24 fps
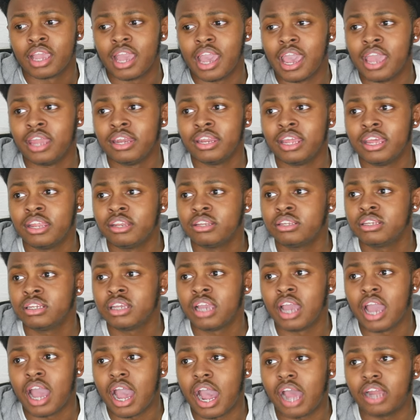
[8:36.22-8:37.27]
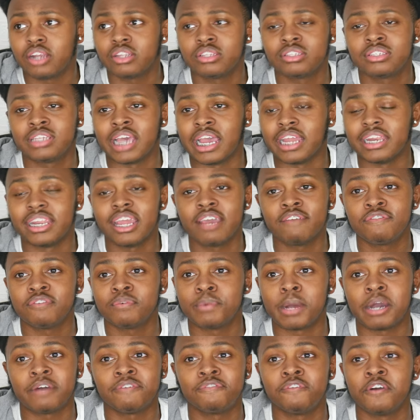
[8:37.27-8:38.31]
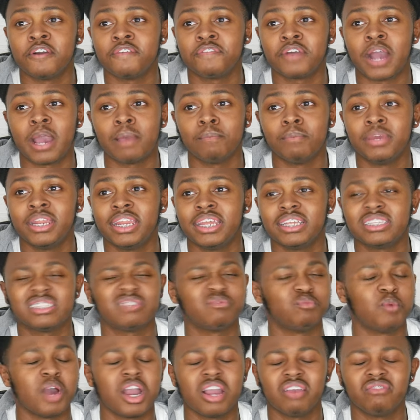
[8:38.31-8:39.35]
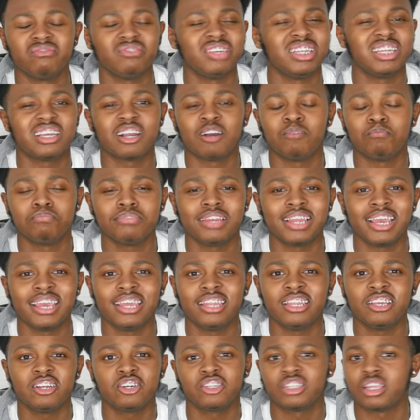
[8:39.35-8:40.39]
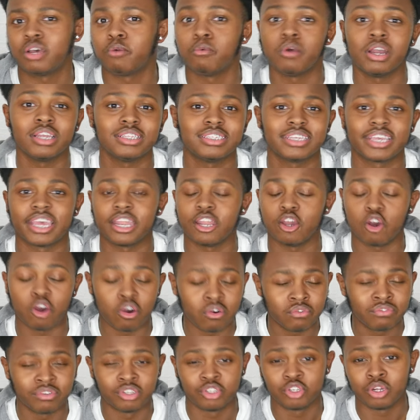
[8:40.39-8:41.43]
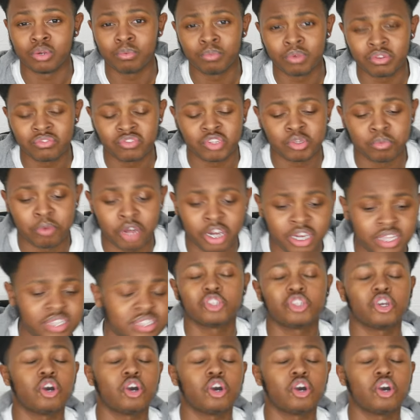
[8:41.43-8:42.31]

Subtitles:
and then I just sat there for about 45 minutes, weren't really complaining because I wanted to get it over and done with, to be honest.